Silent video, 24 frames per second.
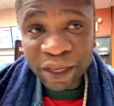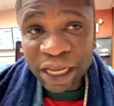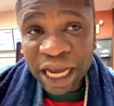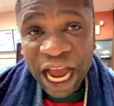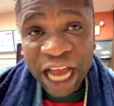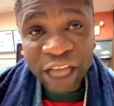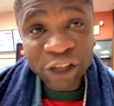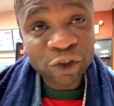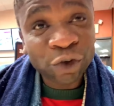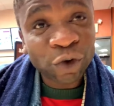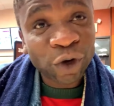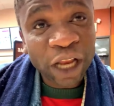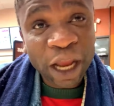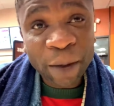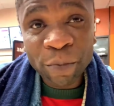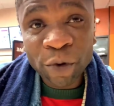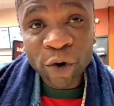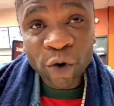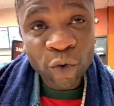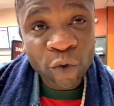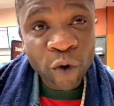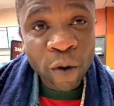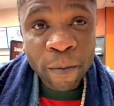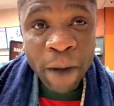I do a lot
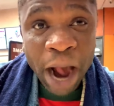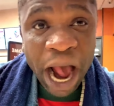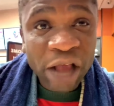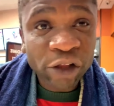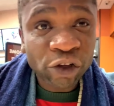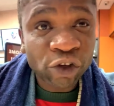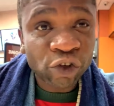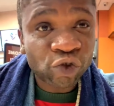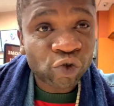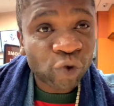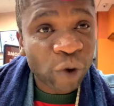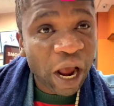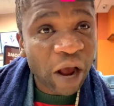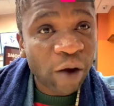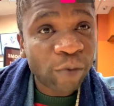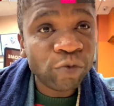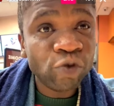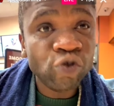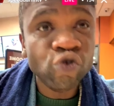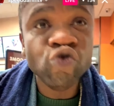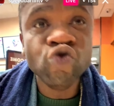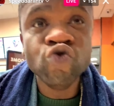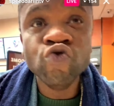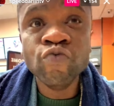more hard to drive
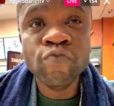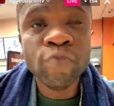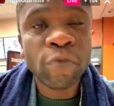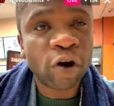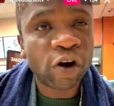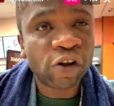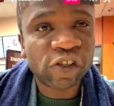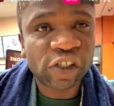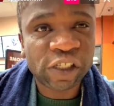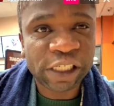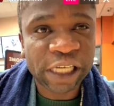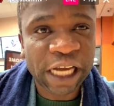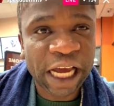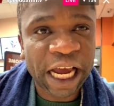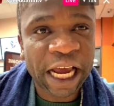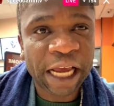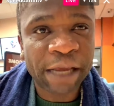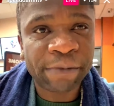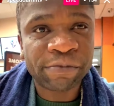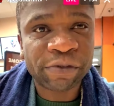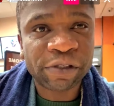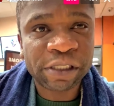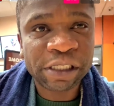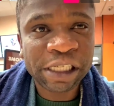numerous
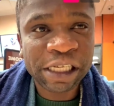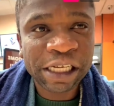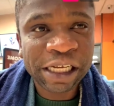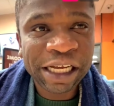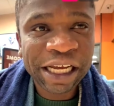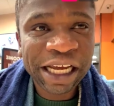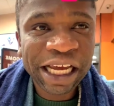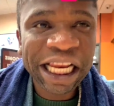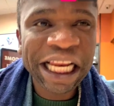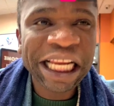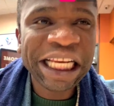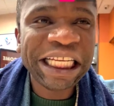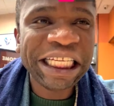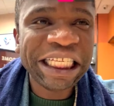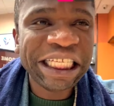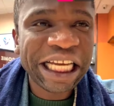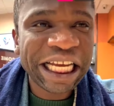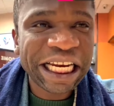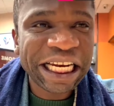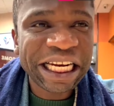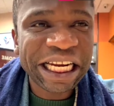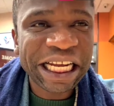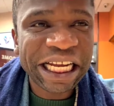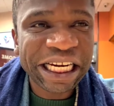times. Anything
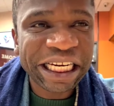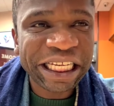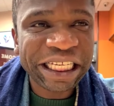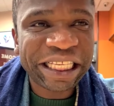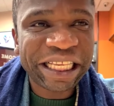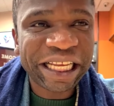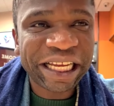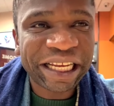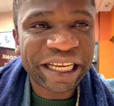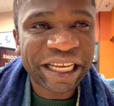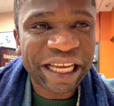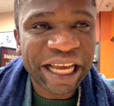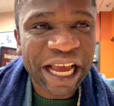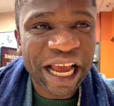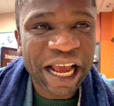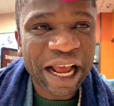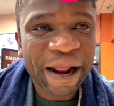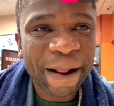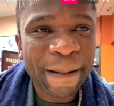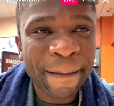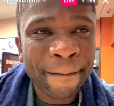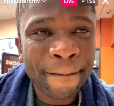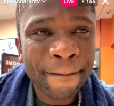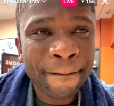him nearly think that.
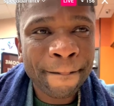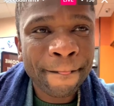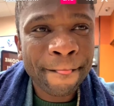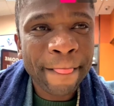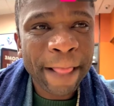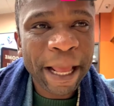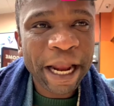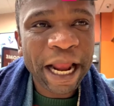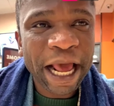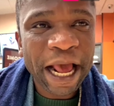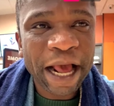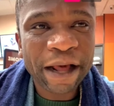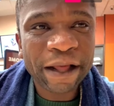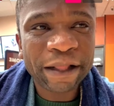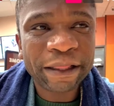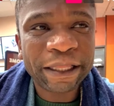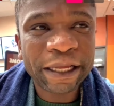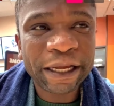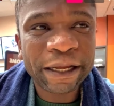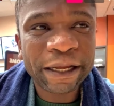You know,